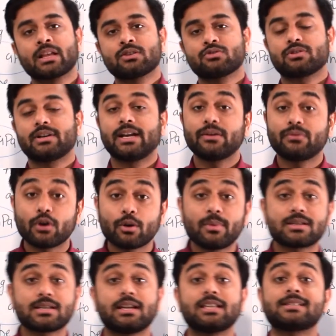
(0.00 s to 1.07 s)
So the
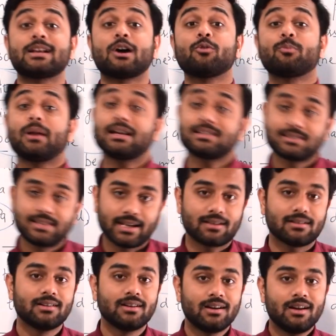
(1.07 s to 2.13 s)
deformation is now plastic.
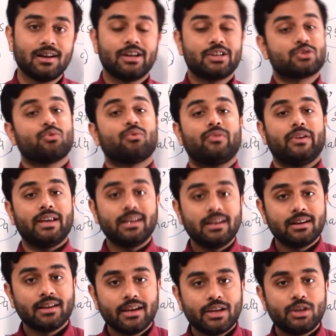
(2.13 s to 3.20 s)
So
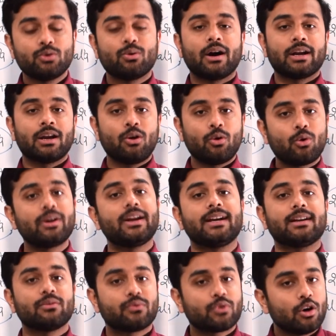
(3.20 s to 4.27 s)
when you unload
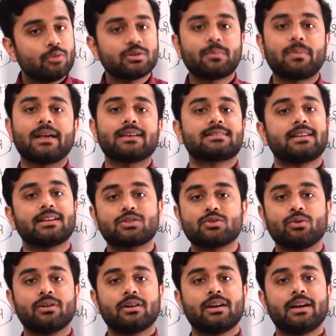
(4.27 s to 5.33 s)
it from the plastic
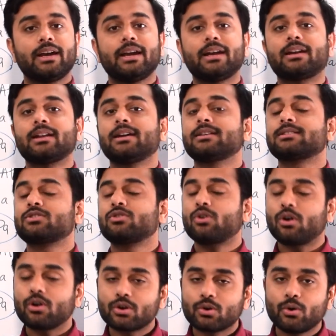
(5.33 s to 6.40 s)
zone, it is
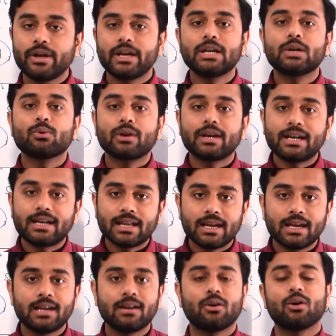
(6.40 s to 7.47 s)
not going to
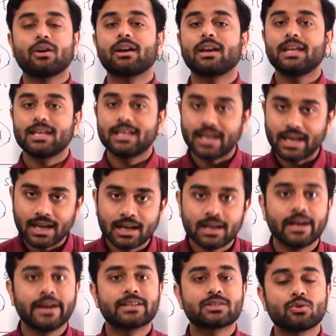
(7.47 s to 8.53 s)
retain or regain
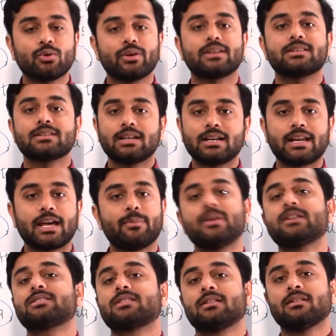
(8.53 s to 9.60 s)
its original
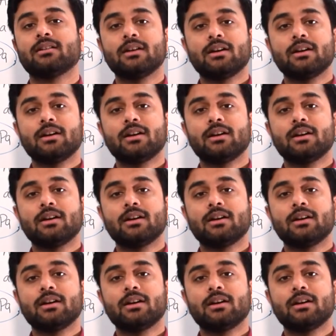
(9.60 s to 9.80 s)
dimension.